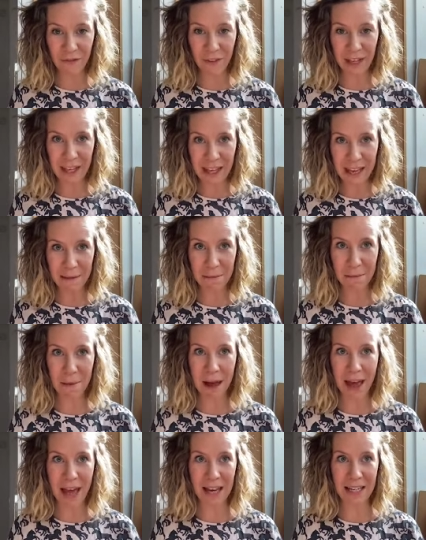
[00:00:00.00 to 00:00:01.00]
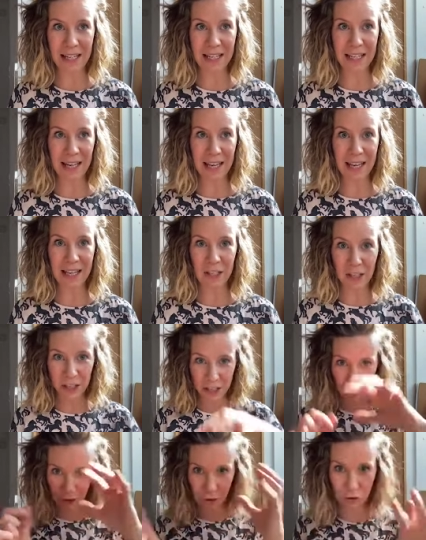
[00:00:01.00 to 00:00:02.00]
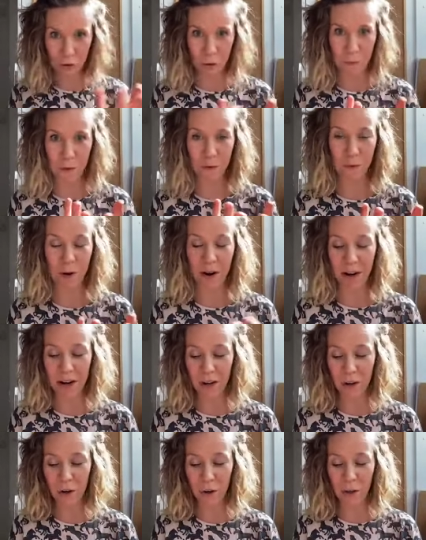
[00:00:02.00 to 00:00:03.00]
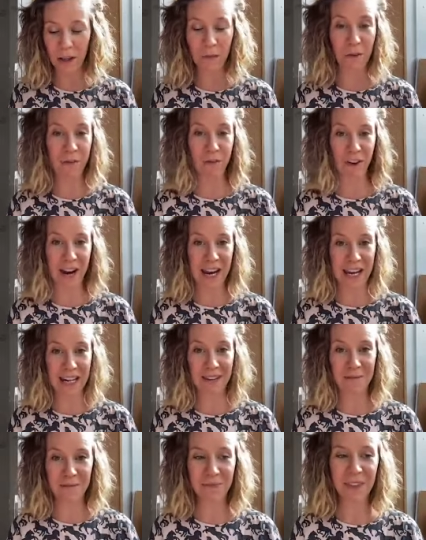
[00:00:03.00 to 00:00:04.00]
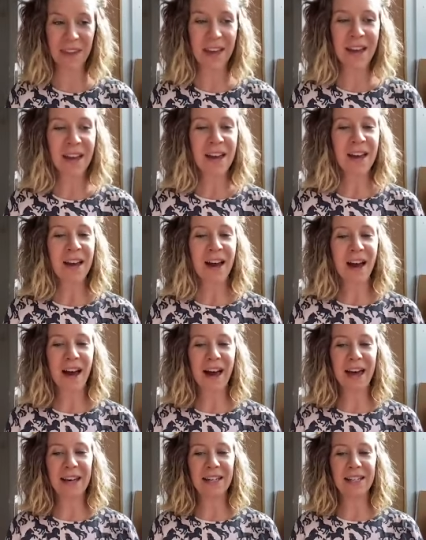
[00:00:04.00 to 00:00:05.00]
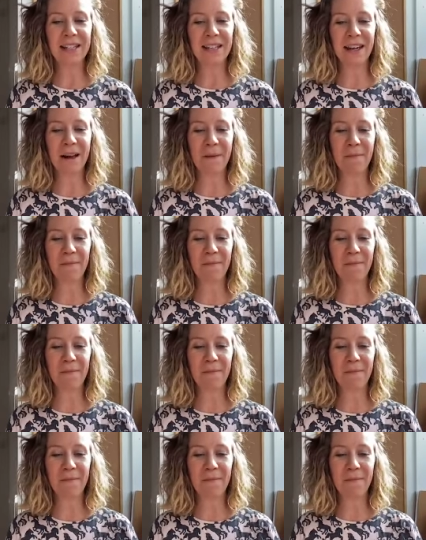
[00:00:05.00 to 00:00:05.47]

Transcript: him and his group of work call Refrain, and